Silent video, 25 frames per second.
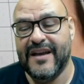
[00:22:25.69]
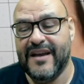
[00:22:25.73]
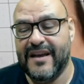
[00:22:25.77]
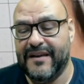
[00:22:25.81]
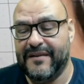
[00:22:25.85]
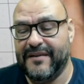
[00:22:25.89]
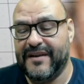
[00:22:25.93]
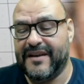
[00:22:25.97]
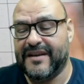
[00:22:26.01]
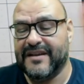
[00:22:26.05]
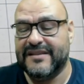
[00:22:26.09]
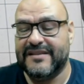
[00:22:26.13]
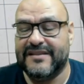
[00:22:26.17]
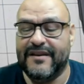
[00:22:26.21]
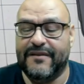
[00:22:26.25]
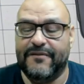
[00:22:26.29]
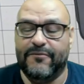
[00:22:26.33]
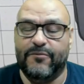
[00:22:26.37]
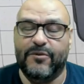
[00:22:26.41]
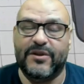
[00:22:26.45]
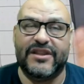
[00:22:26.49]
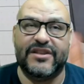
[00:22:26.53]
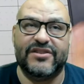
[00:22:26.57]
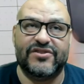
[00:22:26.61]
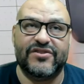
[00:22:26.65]
because
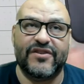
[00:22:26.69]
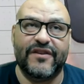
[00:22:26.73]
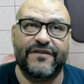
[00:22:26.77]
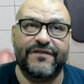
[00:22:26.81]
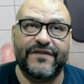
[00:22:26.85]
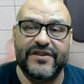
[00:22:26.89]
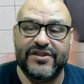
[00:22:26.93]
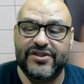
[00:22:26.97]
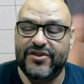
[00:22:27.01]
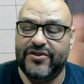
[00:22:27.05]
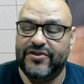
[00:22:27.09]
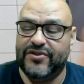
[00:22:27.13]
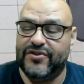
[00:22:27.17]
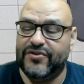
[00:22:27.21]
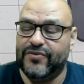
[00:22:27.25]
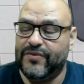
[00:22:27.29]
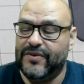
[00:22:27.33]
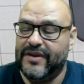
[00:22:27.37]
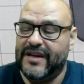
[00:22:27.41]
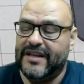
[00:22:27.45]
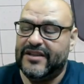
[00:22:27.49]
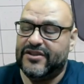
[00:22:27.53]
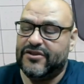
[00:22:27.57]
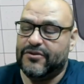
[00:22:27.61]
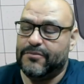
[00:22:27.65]
with the Surface you do
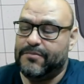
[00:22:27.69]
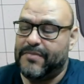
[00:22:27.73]
need to